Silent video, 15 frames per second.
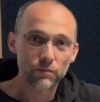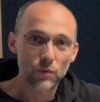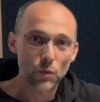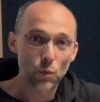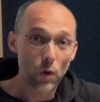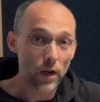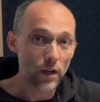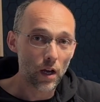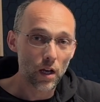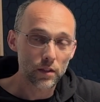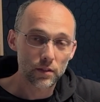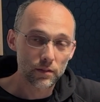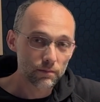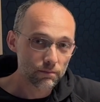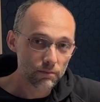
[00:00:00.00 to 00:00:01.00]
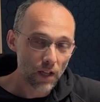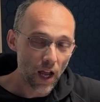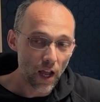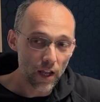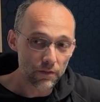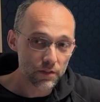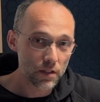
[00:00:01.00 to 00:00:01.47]
why not? I
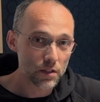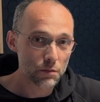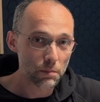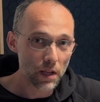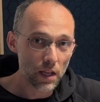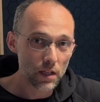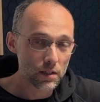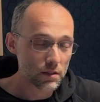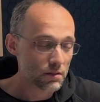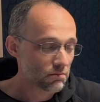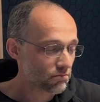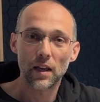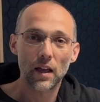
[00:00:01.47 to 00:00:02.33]
have the space.